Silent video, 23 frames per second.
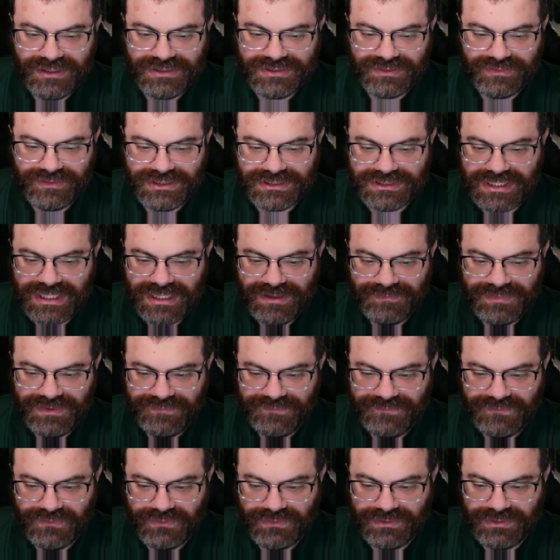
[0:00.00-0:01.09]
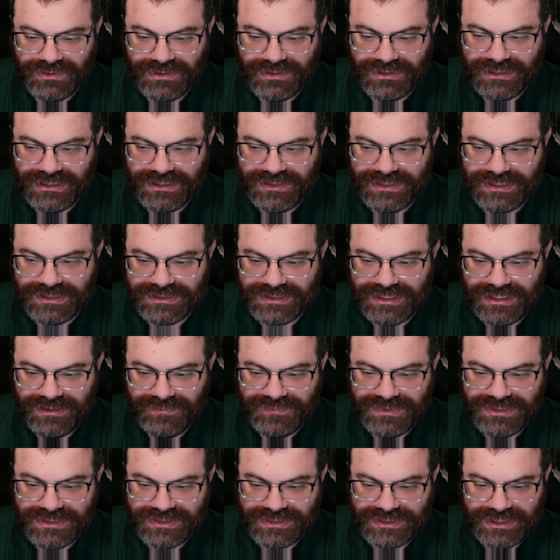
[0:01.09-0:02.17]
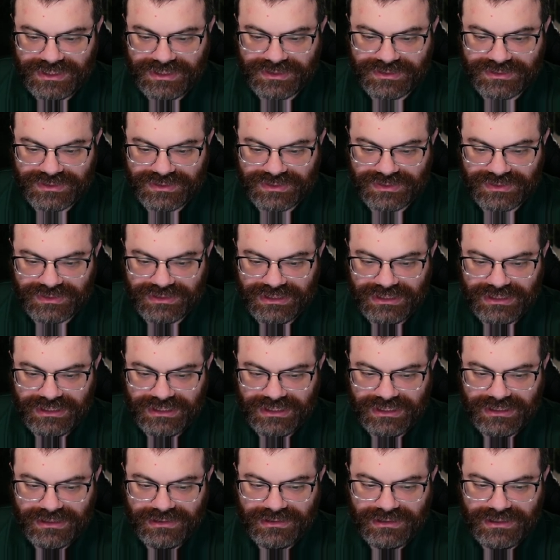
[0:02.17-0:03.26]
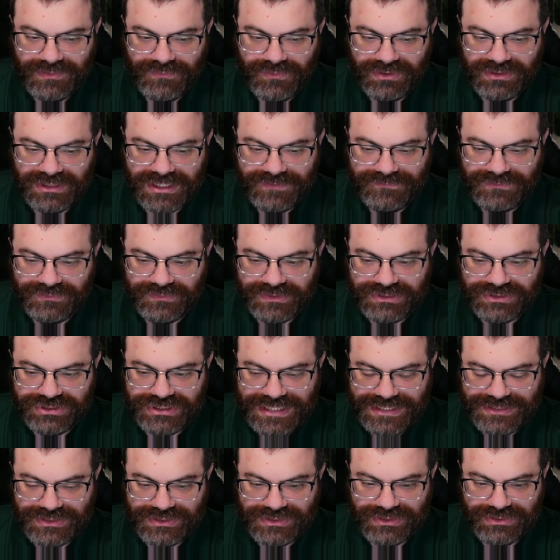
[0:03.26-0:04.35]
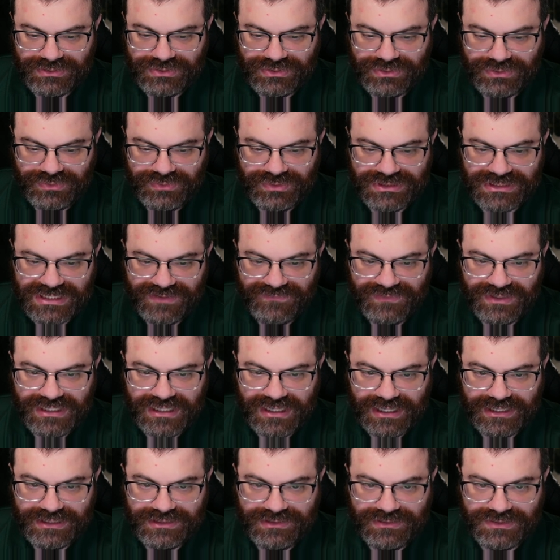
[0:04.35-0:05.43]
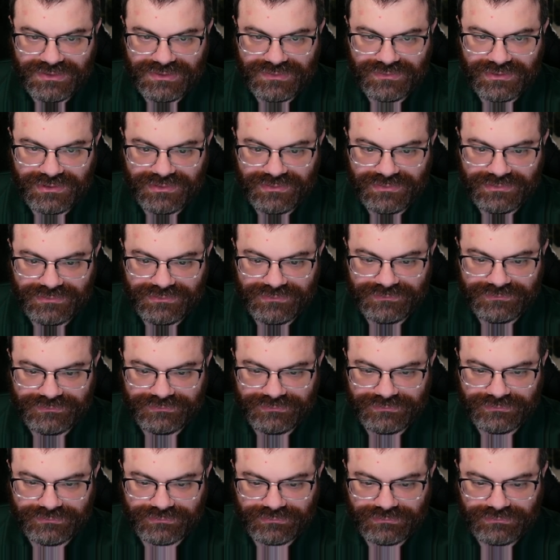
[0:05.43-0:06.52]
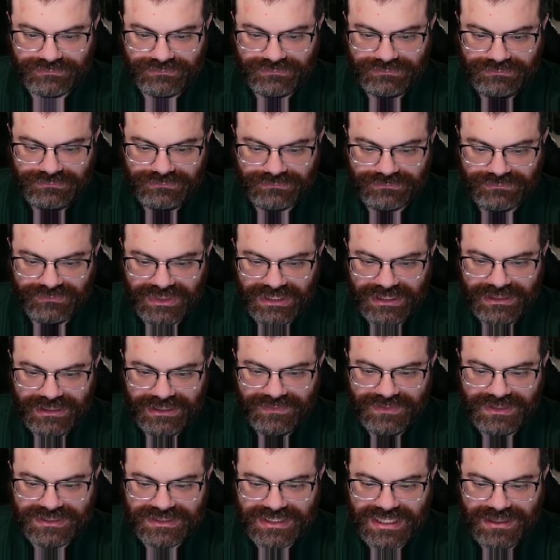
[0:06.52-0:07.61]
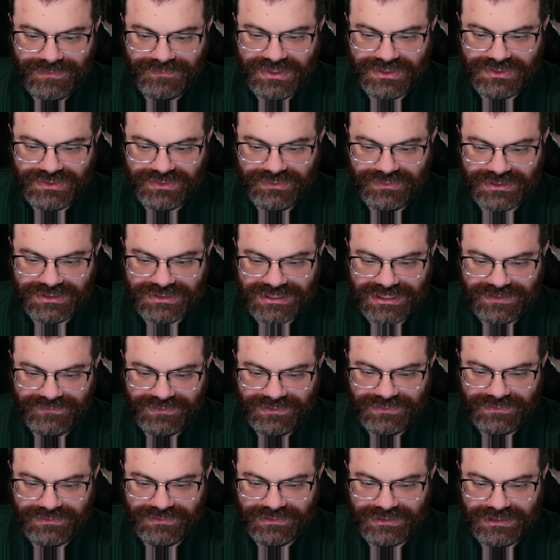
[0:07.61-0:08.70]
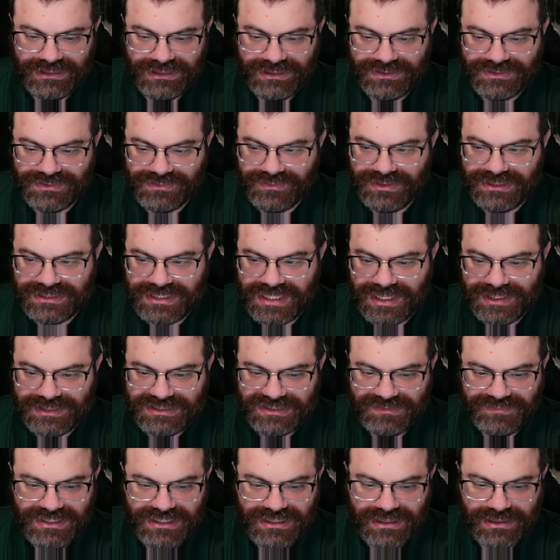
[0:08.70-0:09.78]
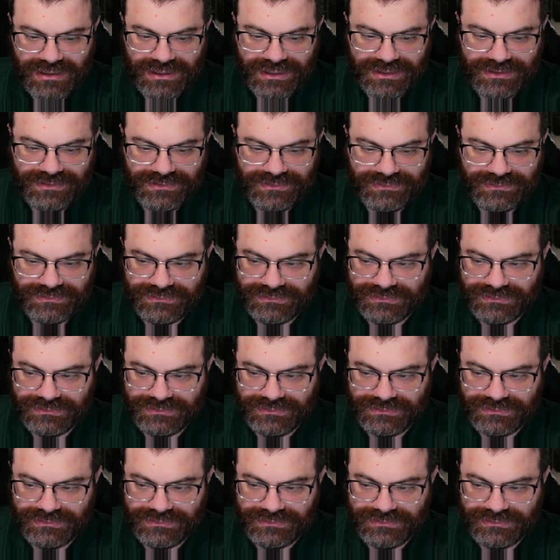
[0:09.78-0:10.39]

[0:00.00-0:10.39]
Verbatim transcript: So this can't be four, and this can't be six. And we're left with just two, seven, nine in this row. And this can't be two or seven. So this has to be nine.